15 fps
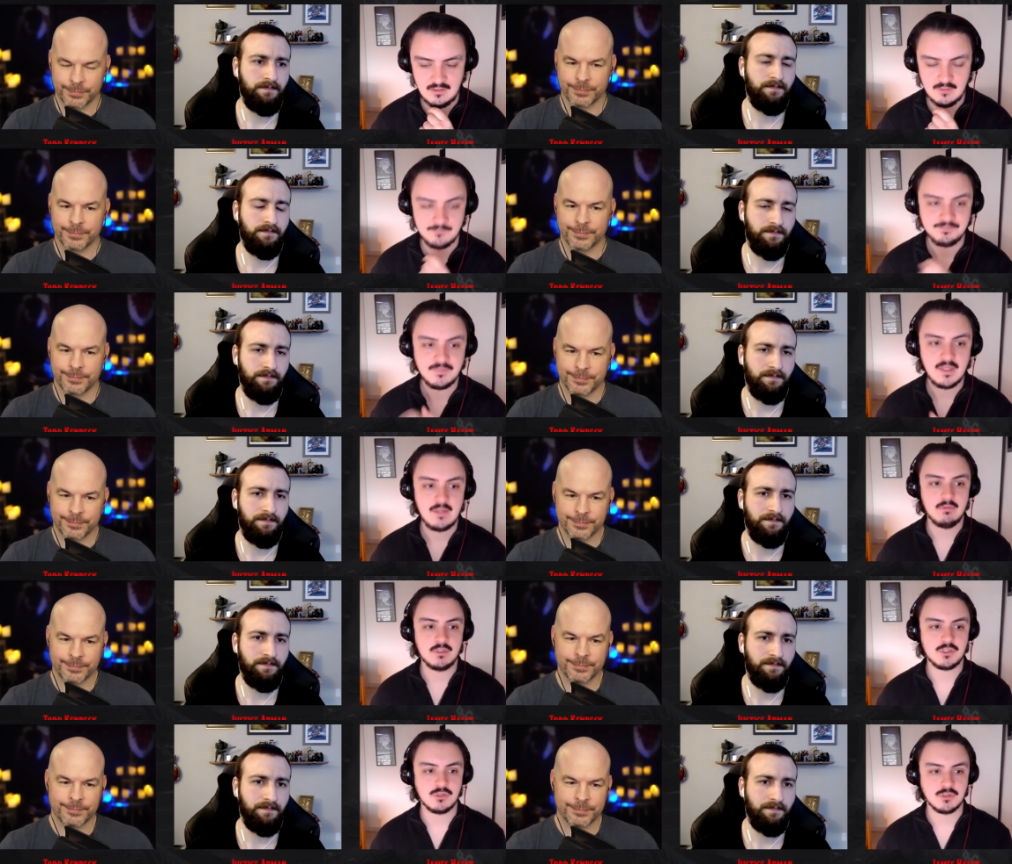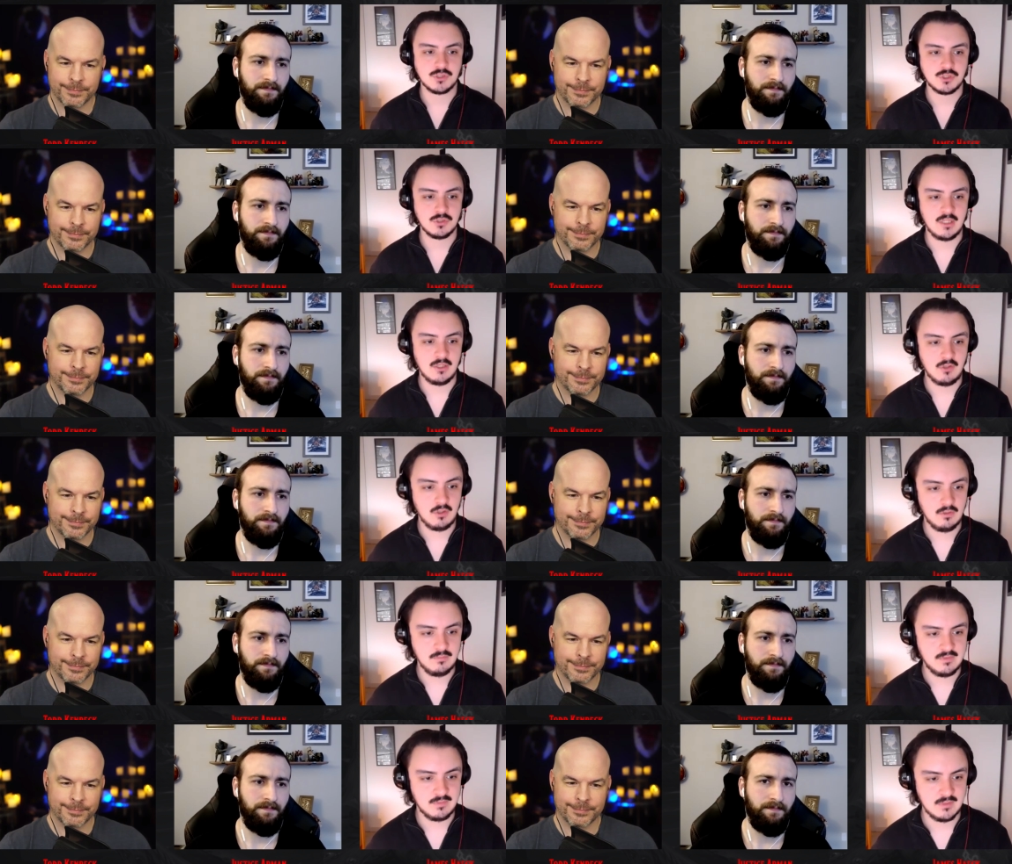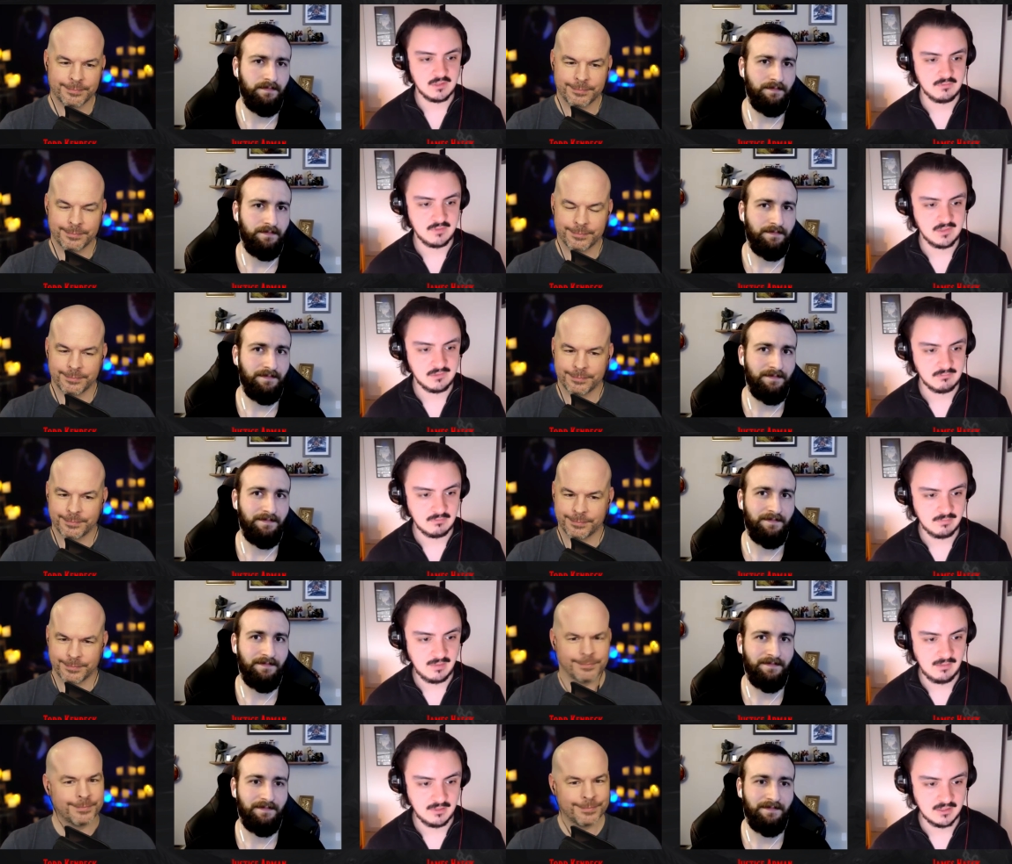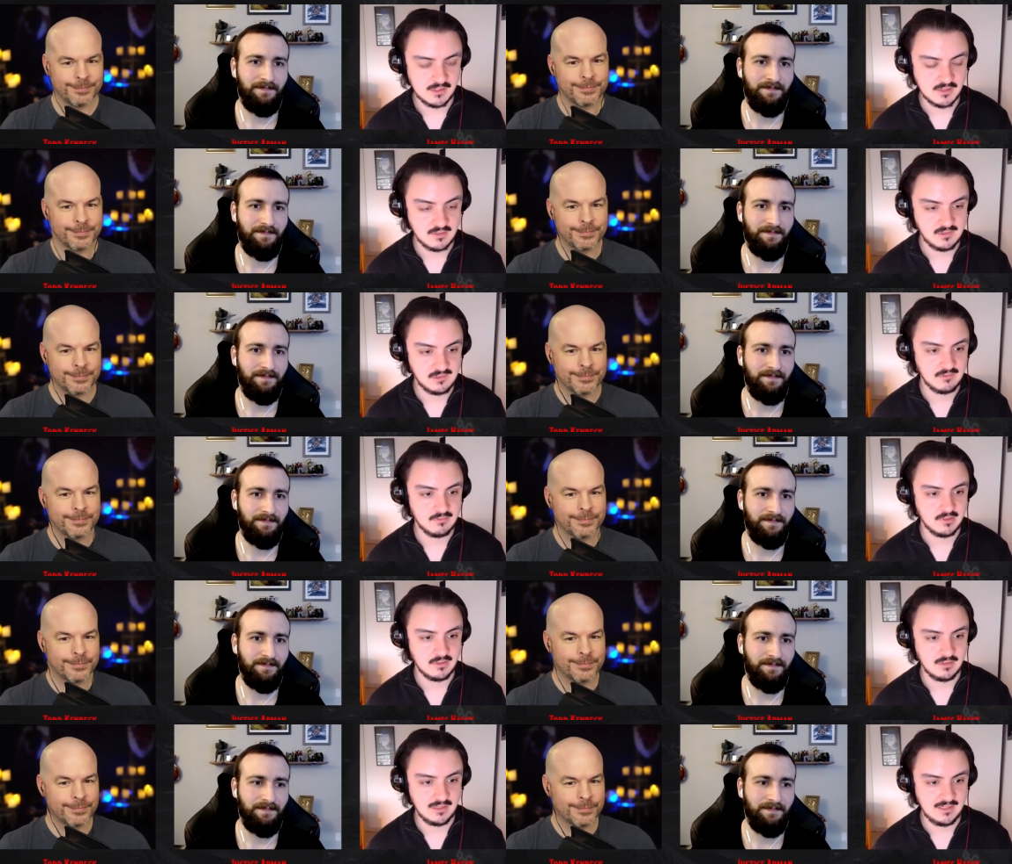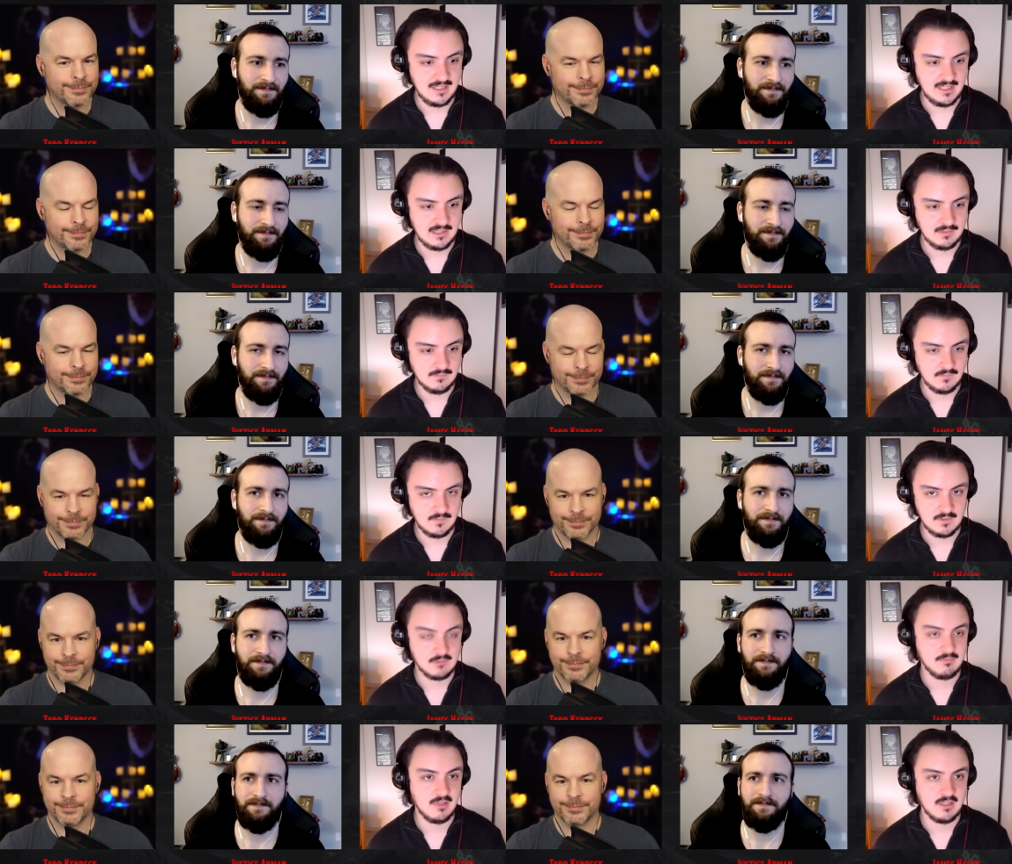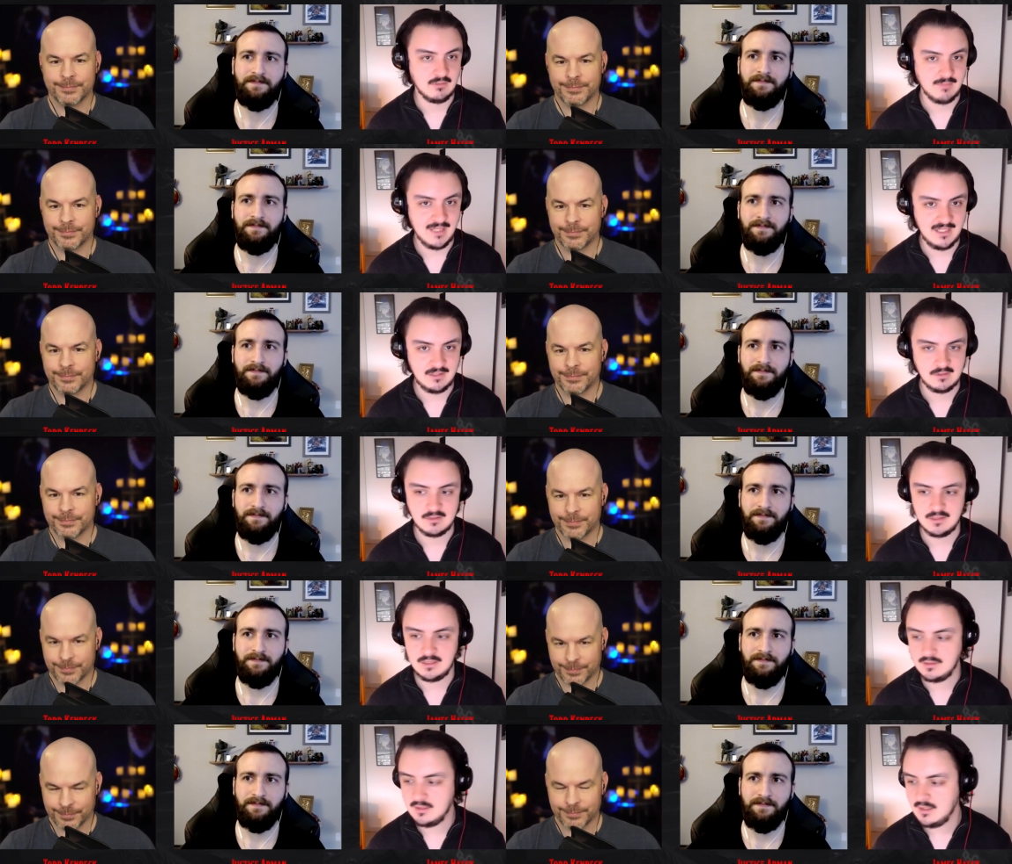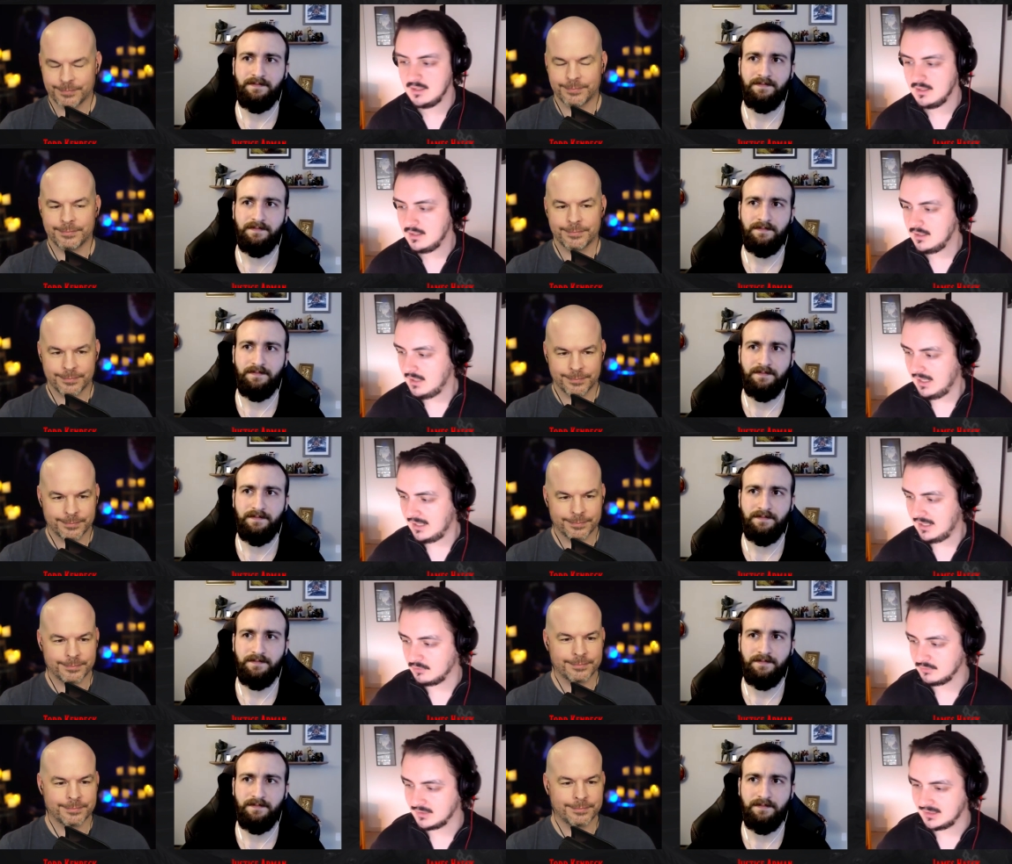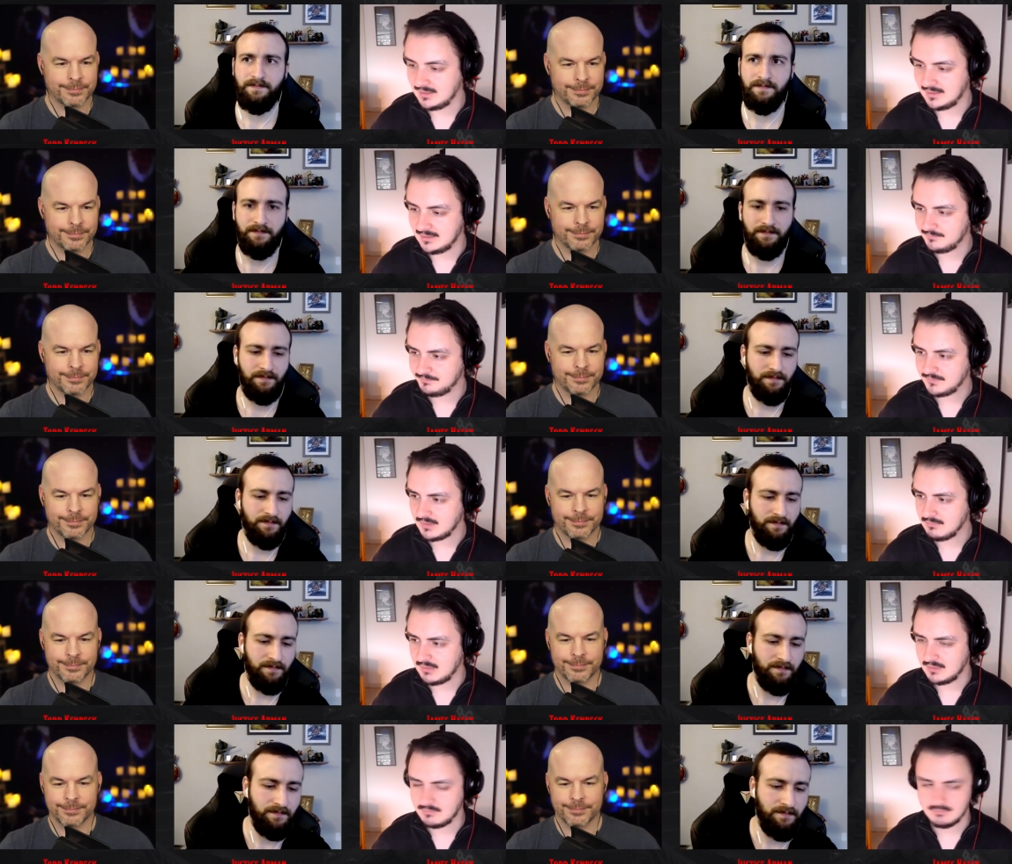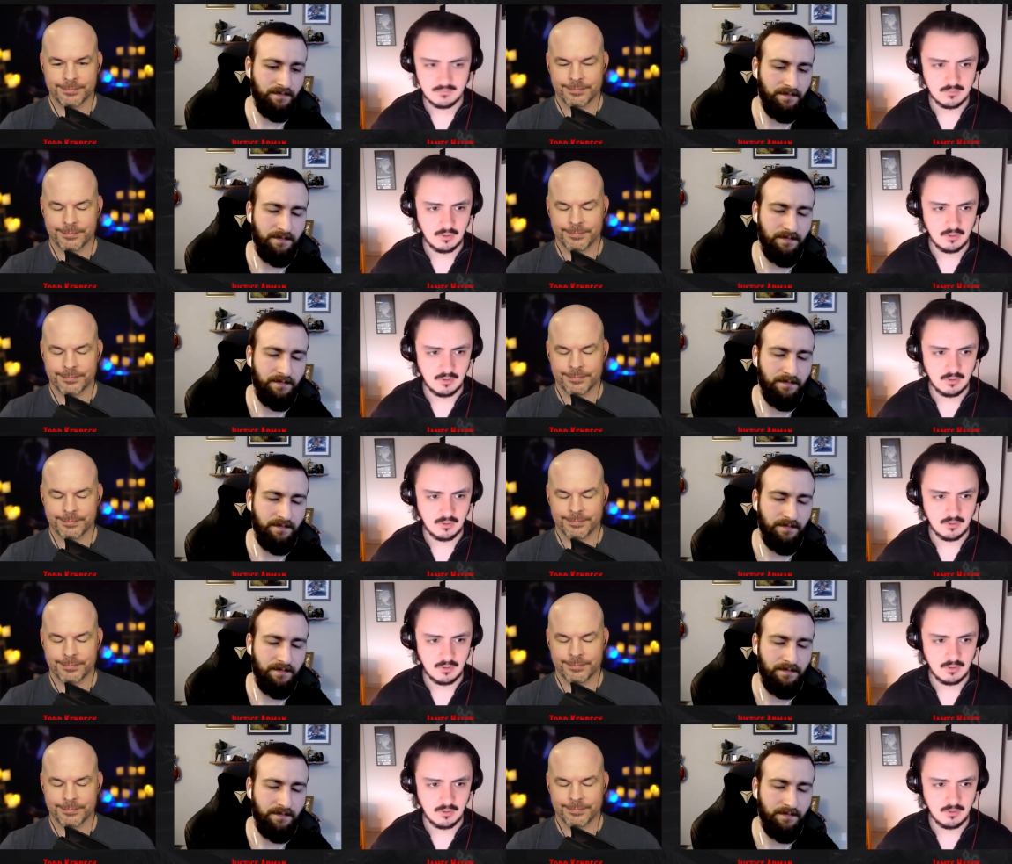Speaker 1: You know, the original Sherlock Holmes mysteries were published serially in The Strand Magazine. And only like, what?